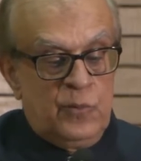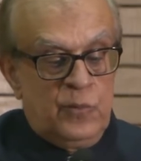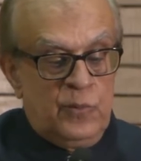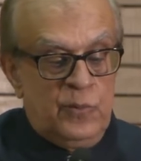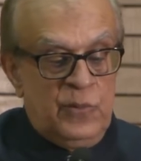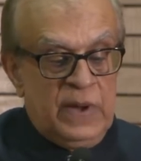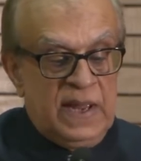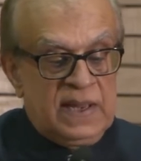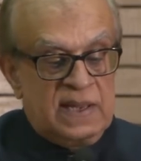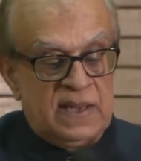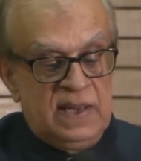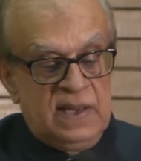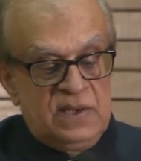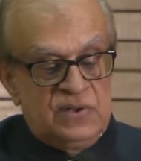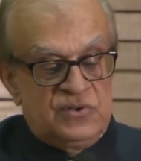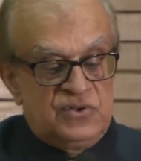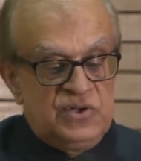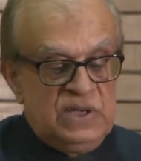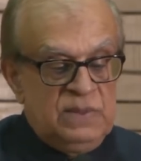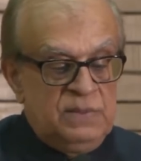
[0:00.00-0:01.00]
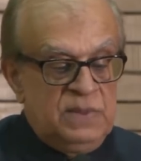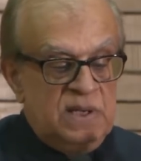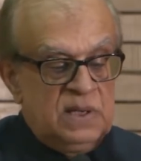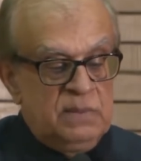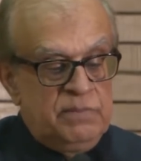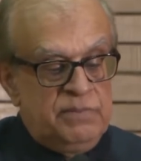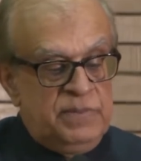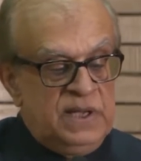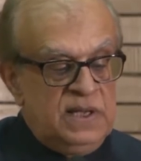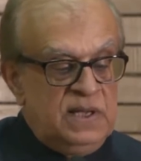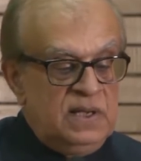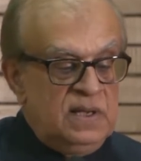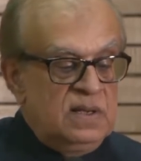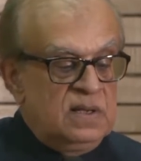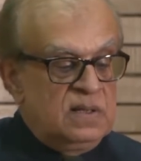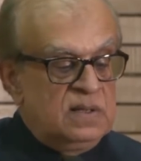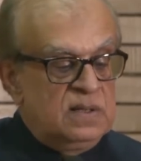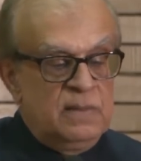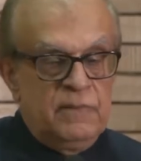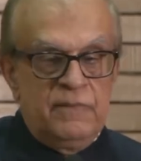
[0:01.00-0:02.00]
waking, dreaming, being,
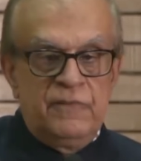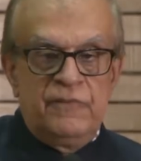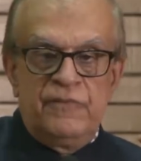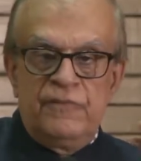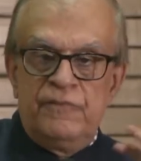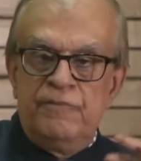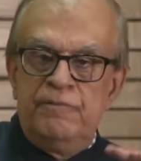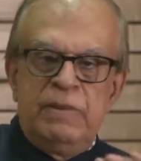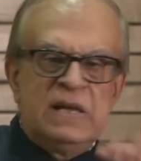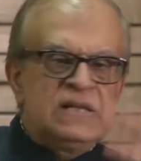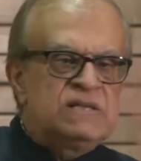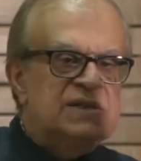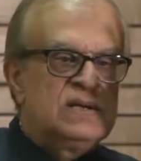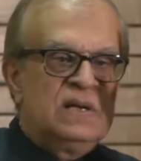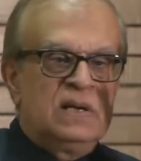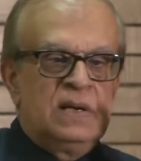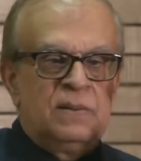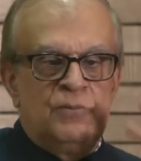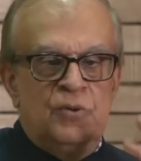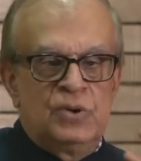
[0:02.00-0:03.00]
bestseller